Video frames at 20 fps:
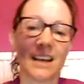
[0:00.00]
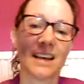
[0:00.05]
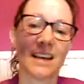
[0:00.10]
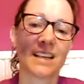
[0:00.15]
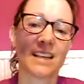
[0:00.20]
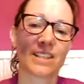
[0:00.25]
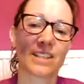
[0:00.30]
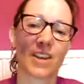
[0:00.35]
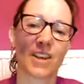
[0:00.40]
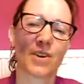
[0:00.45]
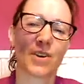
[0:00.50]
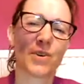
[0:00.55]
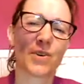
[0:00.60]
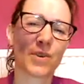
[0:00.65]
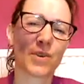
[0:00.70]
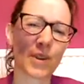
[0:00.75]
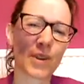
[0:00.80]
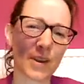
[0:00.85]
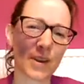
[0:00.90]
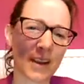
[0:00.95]

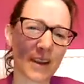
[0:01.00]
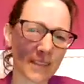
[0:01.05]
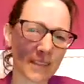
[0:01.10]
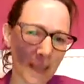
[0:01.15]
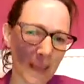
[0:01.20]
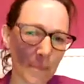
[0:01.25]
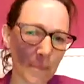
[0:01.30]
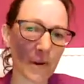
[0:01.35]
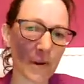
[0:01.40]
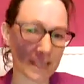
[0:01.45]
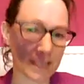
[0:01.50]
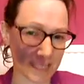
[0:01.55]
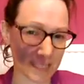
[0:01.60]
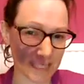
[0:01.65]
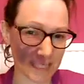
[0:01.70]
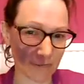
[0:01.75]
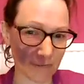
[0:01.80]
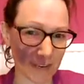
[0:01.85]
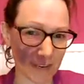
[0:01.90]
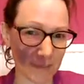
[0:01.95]
So, having that
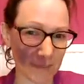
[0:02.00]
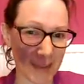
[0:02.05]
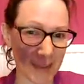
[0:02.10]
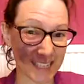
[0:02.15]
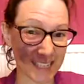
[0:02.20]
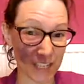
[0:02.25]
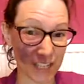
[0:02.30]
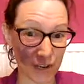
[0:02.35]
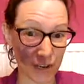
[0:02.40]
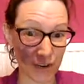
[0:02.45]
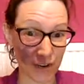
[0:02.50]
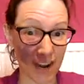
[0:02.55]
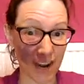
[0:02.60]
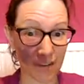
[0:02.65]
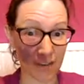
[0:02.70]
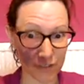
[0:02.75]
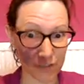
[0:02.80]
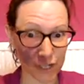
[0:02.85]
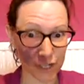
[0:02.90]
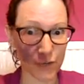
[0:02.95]
presence really makes you
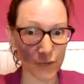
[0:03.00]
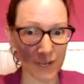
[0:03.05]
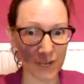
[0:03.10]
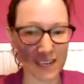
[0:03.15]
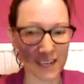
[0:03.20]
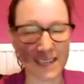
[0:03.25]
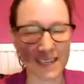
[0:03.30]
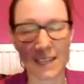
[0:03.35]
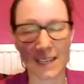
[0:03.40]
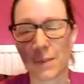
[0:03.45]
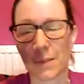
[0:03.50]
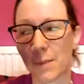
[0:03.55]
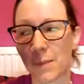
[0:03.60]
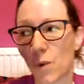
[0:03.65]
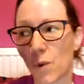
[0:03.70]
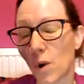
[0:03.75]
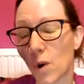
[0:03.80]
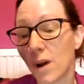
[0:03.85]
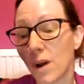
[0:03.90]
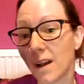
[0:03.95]
kind of tune in a little bit
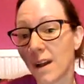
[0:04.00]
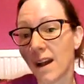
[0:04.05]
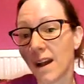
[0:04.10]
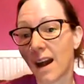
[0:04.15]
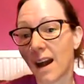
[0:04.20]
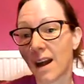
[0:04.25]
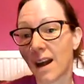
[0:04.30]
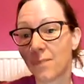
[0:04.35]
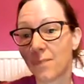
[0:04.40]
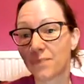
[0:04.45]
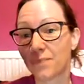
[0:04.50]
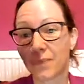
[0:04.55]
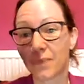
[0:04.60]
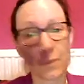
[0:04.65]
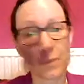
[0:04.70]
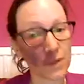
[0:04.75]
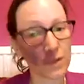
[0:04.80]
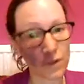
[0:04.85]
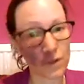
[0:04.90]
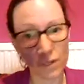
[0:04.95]
more.
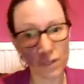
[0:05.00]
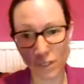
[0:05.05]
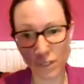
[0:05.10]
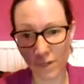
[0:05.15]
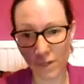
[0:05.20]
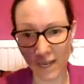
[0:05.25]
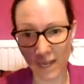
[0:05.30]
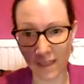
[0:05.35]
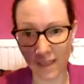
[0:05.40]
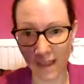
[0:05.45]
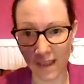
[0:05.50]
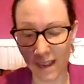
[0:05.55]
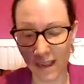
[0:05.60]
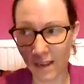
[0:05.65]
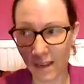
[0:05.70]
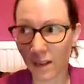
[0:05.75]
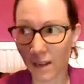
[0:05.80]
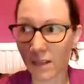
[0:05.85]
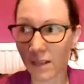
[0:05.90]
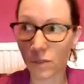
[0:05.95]
But you could do it like
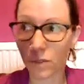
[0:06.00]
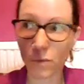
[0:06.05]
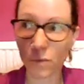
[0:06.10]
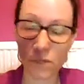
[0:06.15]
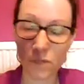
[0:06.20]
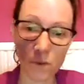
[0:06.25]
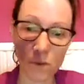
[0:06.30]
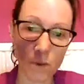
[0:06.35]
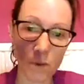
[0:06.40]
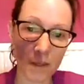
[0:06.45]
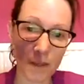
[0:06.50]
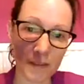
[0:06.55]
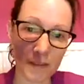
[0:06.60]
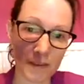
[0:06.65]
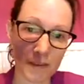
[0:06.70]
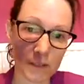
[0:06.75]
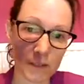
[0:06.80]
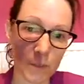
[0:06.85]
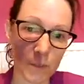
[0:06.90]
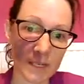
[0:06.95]
that. It's also worth
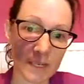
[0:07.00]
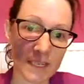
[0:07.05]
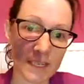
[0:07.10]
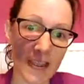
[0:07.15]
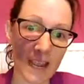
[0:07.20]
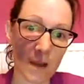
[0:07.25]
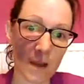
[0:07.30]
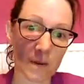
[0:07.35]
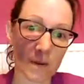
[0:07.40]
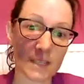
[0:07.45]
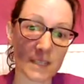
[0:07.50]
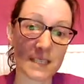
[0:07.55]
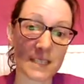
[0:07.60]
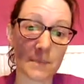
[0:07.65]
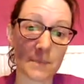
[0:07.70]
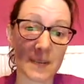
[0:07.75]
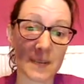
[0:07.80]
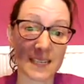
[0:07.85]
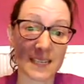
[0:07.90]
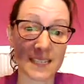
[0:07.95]
a 20-hour
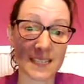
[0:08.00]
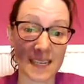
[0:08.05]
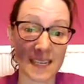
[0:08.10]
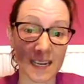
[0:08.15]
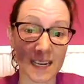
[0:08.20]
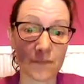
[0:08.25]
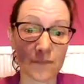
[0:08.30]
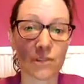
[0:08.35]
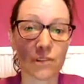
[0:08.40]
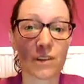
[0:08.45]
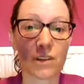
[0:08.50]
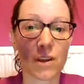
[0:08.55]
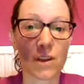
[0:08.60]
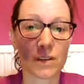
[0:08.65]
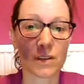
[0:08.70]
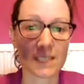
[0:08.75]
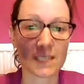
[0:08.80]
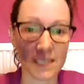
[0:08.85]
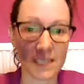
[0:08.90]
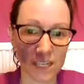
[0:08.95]
CPD if you're a
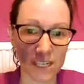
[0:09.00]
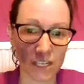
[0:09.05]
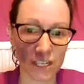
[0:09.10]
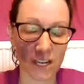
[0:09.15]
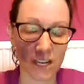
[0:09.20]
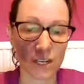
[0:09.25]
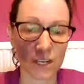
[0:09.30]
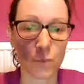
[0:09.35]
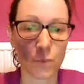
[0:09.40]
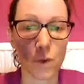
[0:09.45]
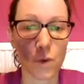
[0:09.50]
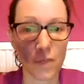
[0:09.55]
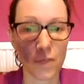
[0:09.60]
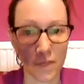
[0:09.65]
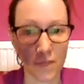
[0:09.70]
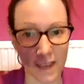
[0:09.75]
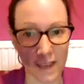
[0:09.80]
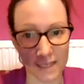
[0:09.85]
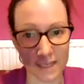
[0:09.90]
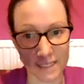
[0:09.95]
yoga teacher and you
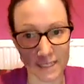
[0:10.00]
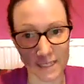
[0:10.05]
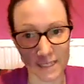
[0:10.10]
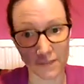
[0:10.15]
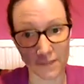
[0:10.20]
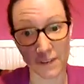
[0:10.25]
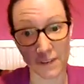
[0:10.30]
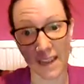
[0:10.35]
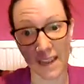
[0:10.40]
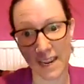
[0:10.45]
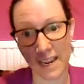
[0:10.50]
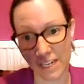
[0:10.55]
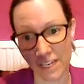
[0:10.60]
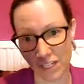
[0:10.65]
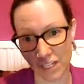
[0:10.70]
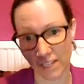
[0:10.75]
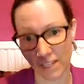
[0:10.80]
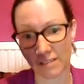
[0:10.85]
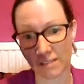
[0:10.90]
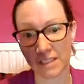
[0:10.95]
want that
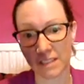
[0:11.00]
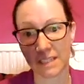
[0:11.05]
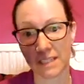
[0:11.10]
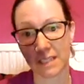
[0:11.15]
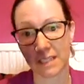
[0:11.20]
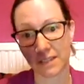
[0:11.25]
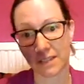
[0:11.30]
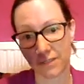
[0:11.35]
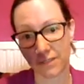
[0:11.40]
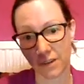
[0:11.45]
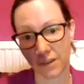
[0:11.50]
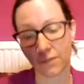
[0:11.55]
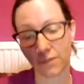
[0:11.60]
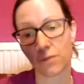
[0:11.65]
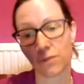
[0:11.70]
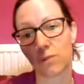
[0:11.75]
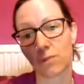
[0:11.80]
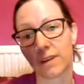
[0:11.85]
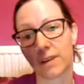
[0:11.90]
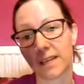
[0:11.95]
certification. There is a certificate
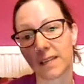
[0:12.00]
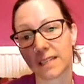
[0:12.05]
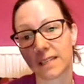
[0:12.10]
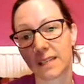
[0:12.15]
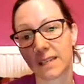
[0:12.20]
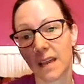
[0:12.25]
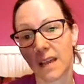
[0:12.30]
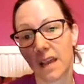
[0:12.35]
for it.